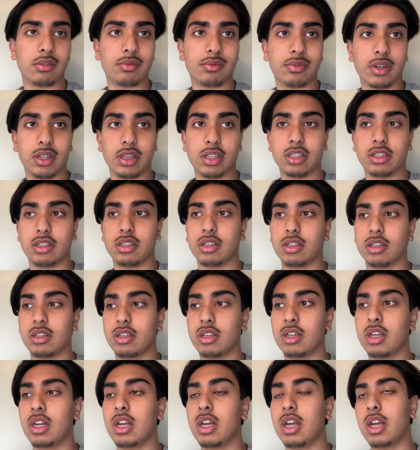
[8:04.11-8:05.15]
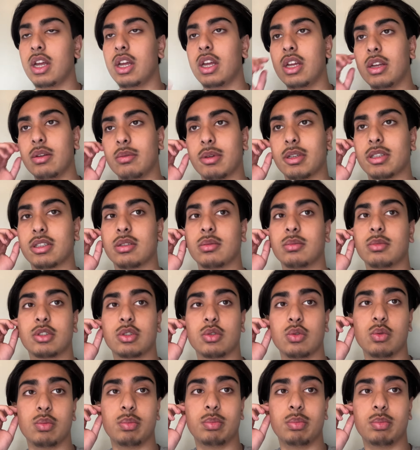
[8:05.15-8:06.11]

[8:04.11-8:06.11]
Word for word: finally done on summer school.